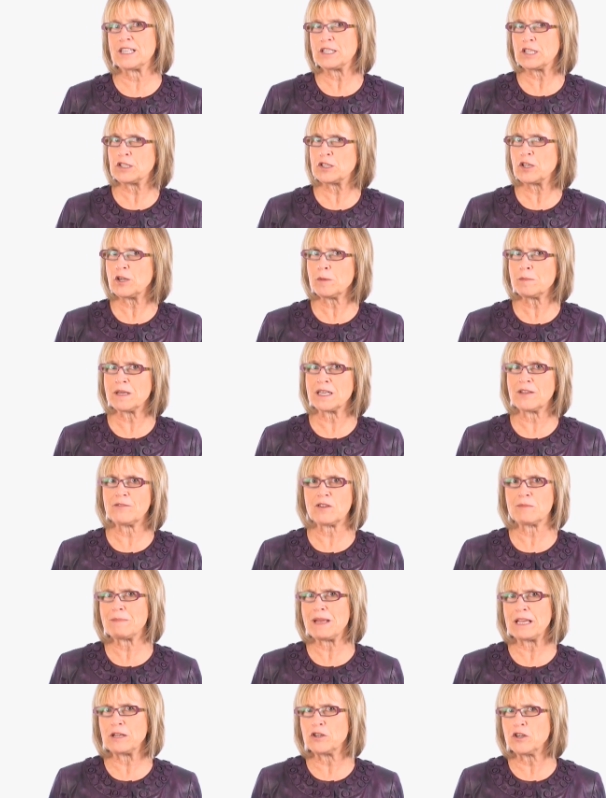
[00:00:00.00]
to determine if
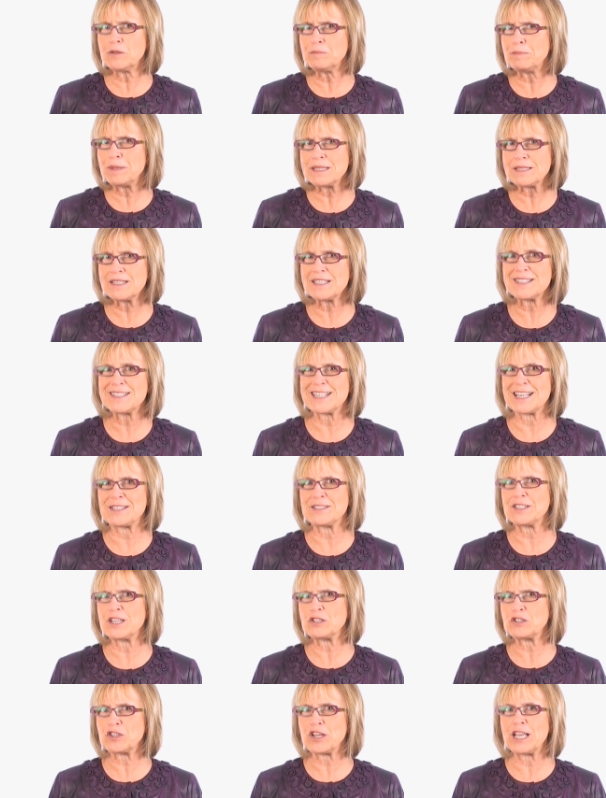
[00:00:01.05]
it made good business
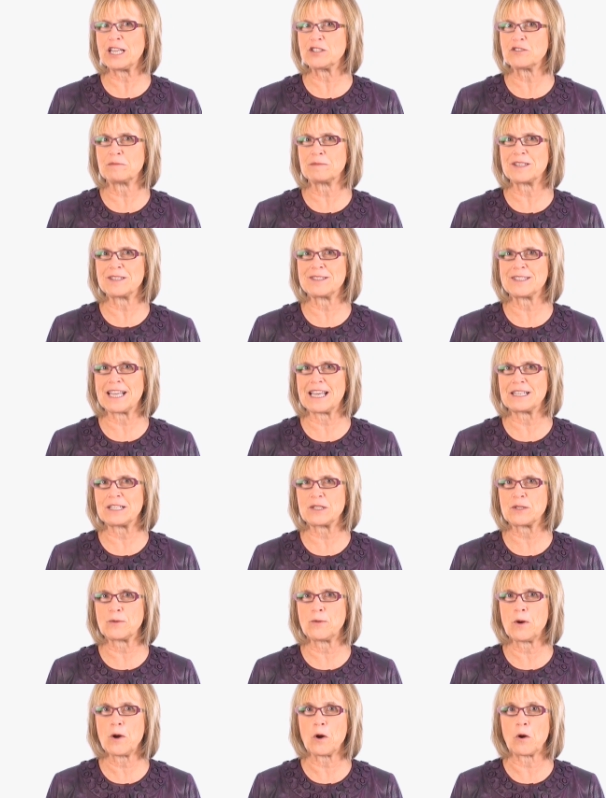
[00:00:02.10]
sense to change from the
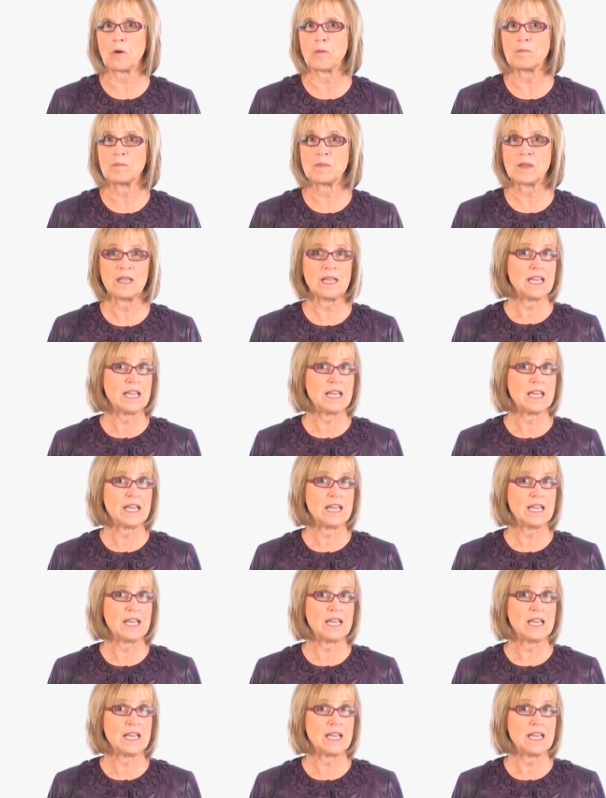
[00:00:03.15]
status quo.